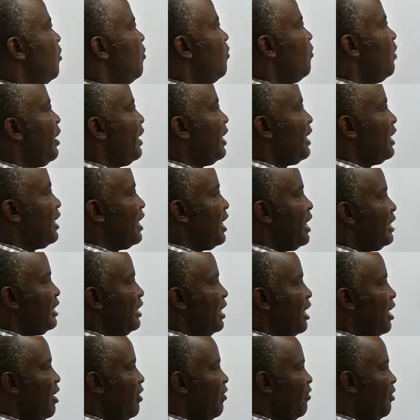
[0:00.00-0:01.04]
Factors
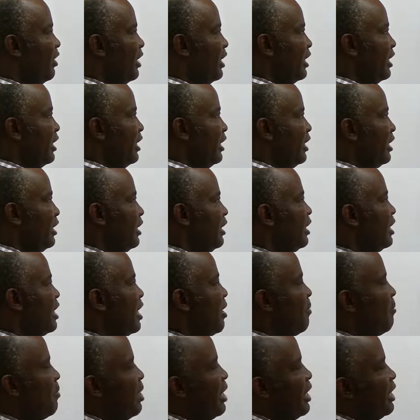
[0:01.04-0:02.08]
affecting
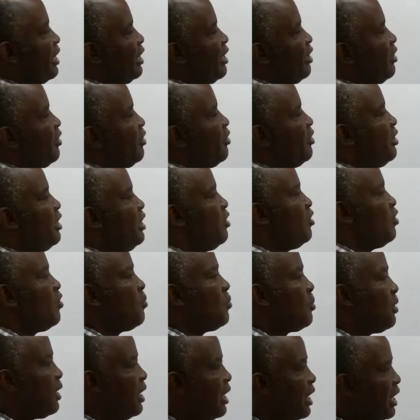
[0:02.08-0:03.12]
the magnitude of
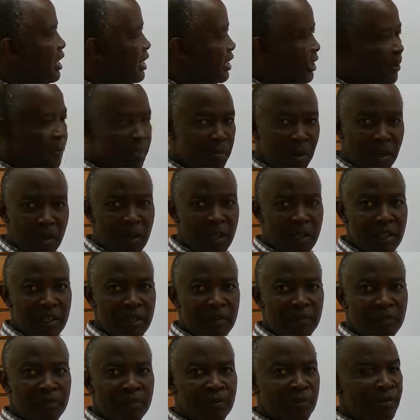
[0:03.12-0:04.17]
polarizing power
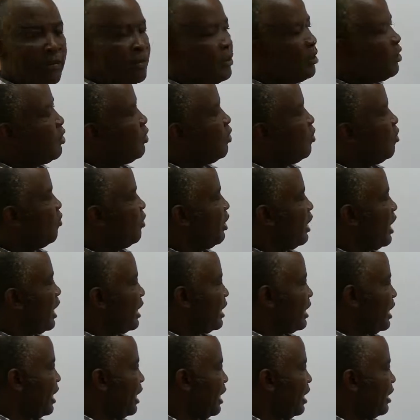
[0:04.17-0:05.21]
of a
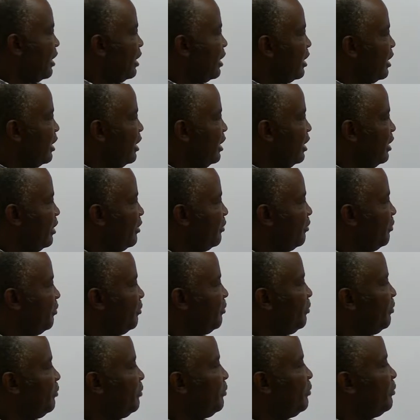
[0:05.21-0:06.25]
cation: A,
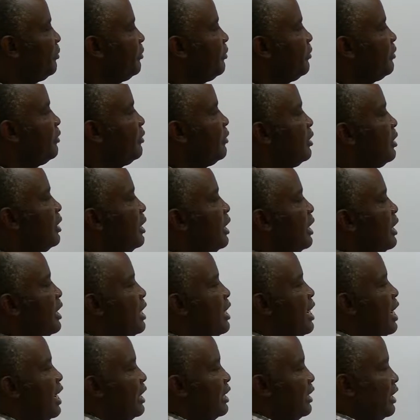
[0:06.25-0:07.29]

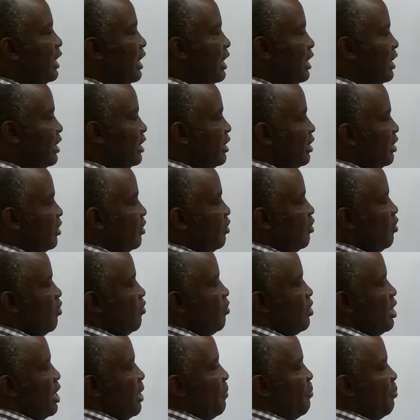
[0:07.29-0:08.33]
the size
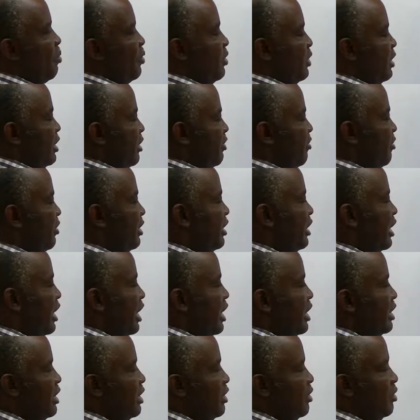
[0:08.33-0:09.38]
of the positive
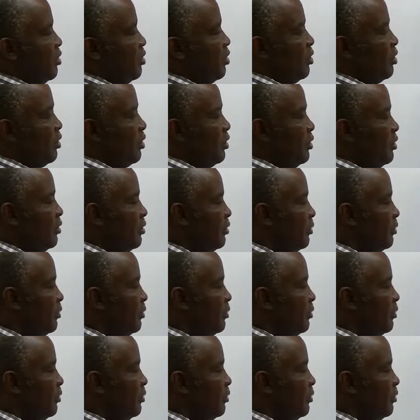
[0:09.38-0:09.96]
charge on